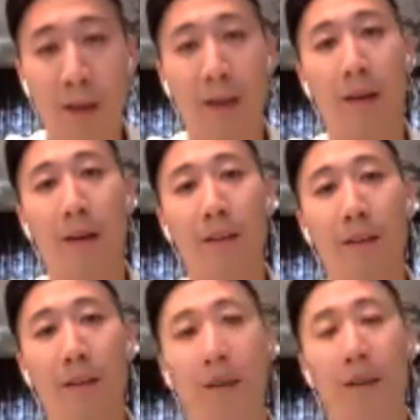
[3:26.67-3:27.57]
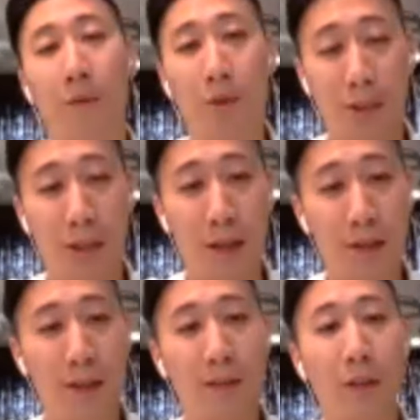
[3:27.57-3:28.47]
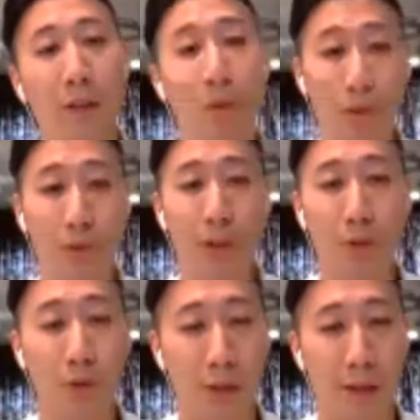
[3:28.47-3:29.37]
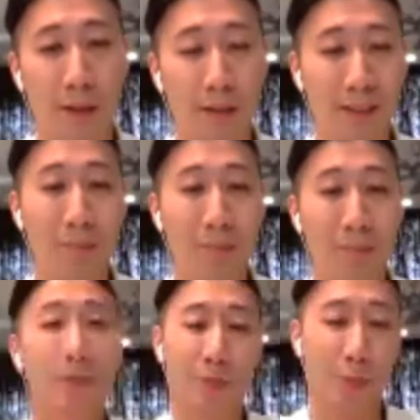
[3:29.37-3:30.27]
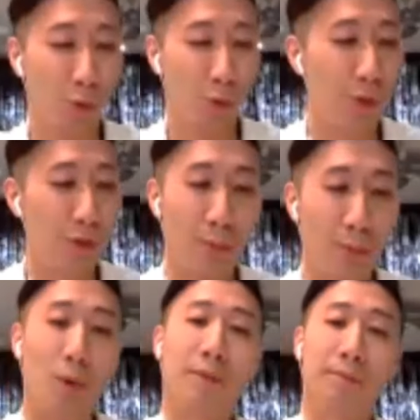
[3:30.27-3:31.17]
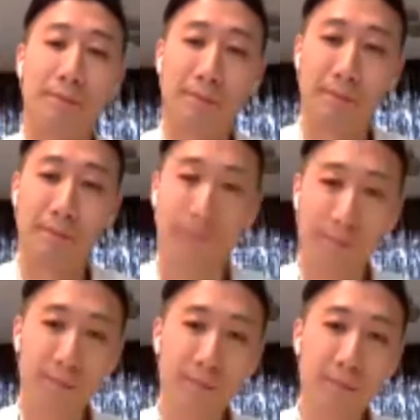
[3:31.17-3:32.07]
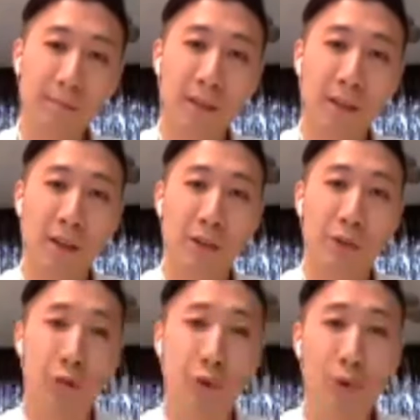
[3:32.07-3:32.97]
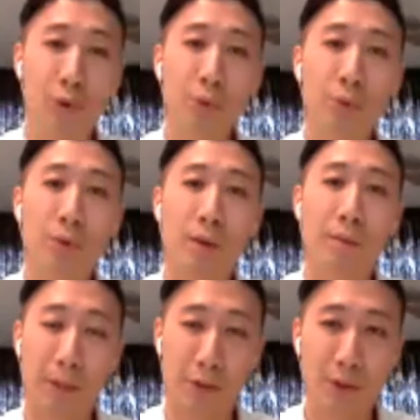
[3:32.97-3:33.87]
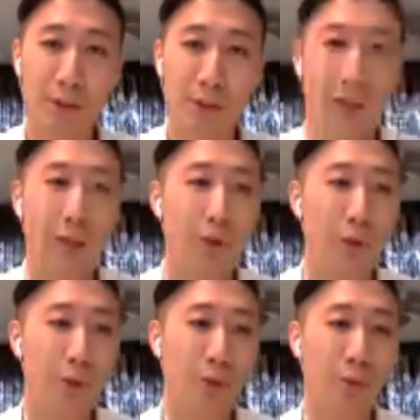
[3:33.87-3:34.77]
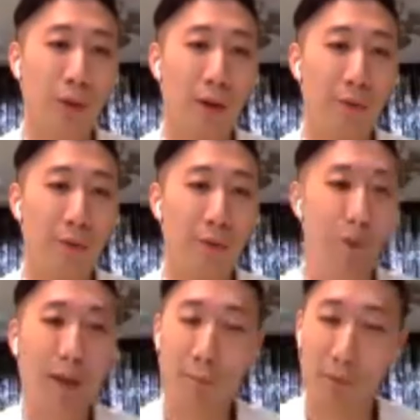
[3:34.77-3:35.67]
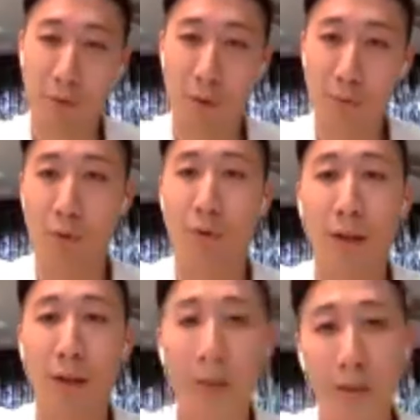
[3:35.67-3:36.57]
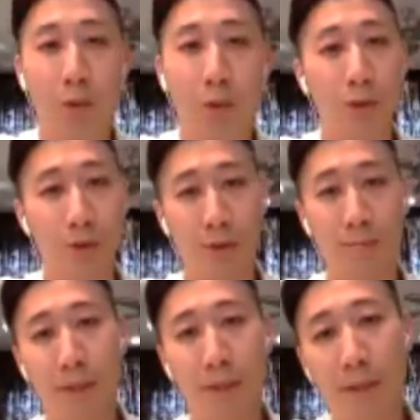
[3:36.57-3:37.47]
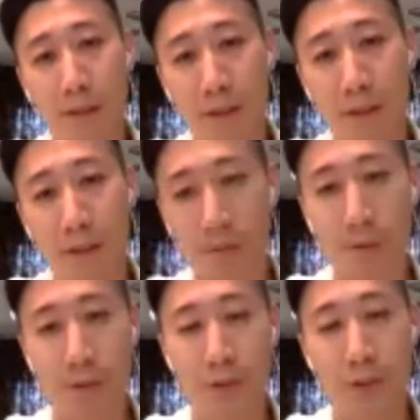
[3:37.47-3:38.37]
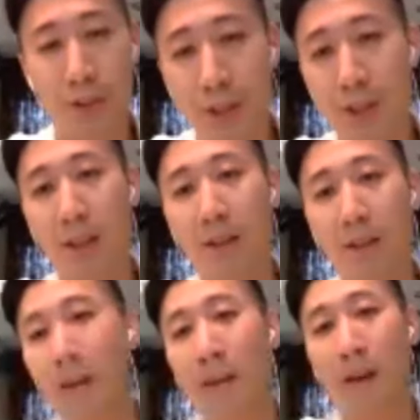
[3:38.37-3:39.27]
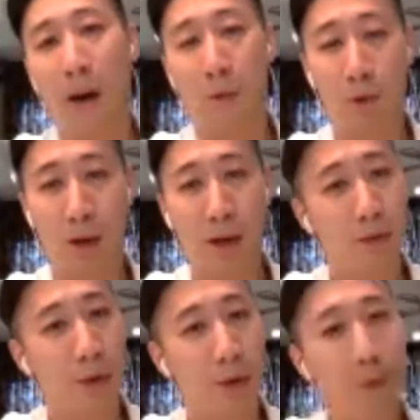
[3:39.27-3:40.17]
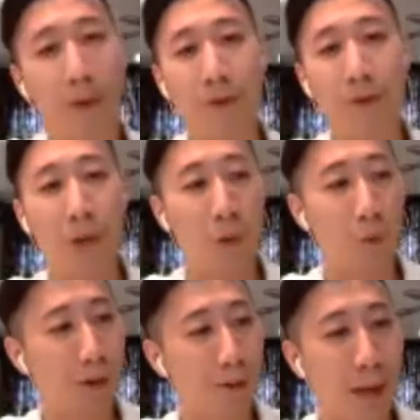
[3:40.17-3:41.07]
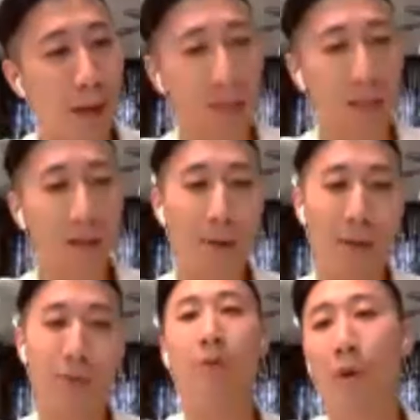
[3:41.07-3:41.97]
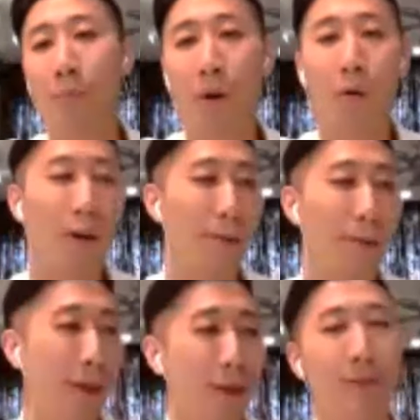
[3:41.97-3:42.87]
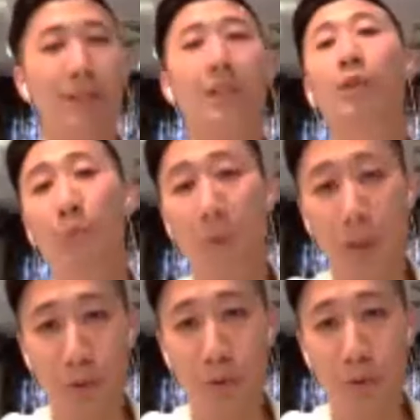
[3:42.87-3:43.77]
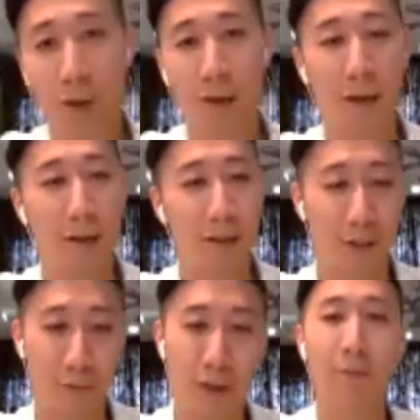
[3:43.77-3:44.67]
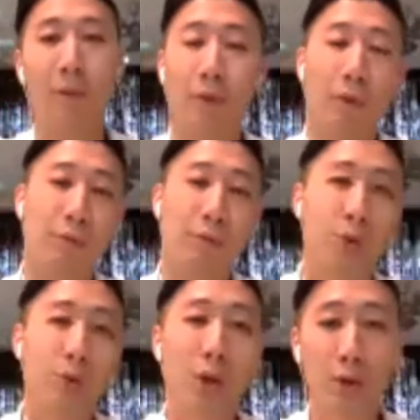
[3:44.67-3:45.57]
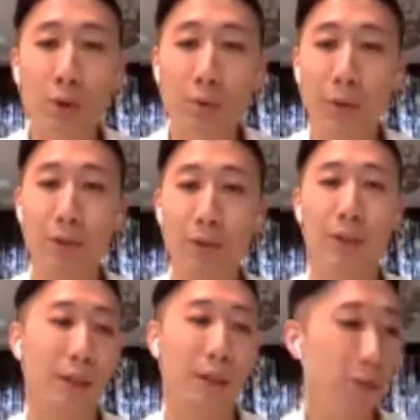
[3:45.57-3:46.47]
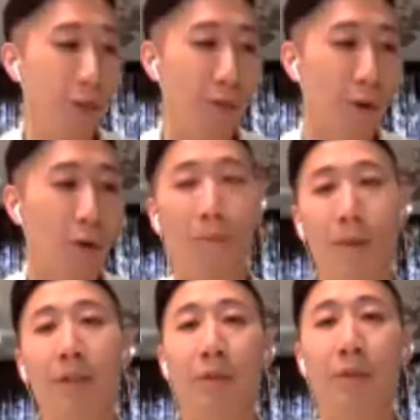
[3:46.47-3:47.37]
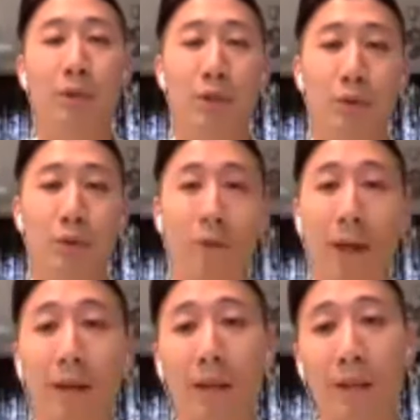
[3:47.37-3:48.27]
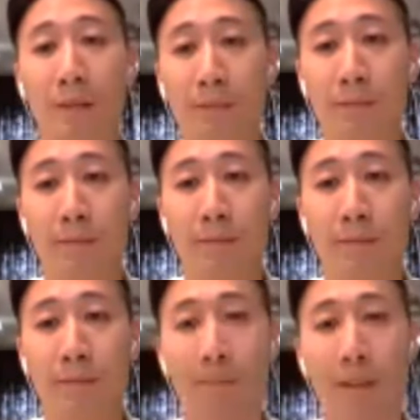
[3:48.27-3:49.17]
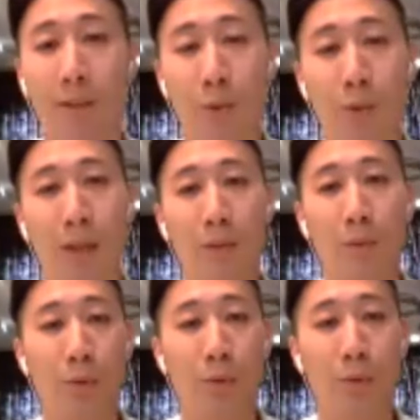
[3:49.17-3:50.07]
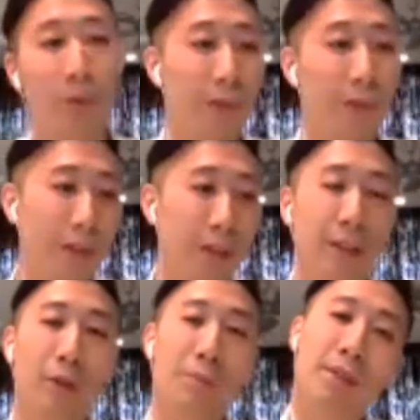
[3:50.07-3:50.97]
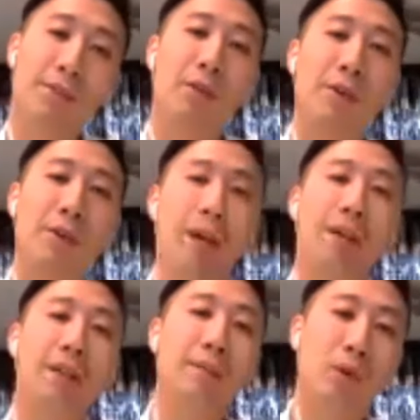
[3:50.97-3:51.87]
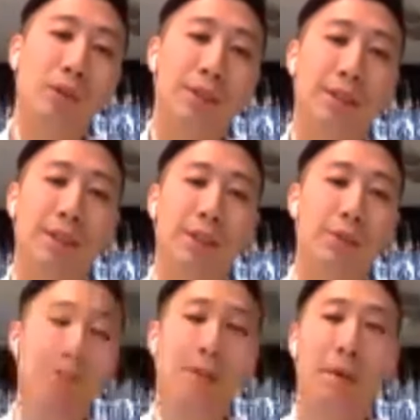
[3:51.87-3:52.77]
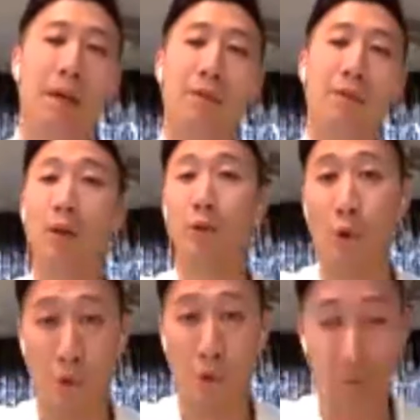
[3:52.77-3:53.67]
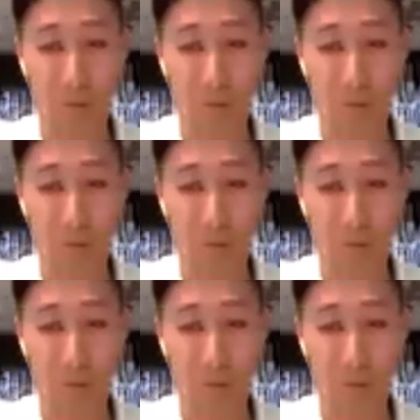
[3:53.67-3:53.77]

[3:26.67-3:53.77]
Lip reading: And of course, another thing that you need to take note, and some tips for you is number 1, you do make sure that you are filling up the forms correctly. Do not simply, the first key thing that I want to highlight to everyone is when a banker passes you a form, or when a banker is interviewing you and he's filling up the form for you, do make sure that you give a complete information to the banker so that he did not miss out any important details that may affect your score.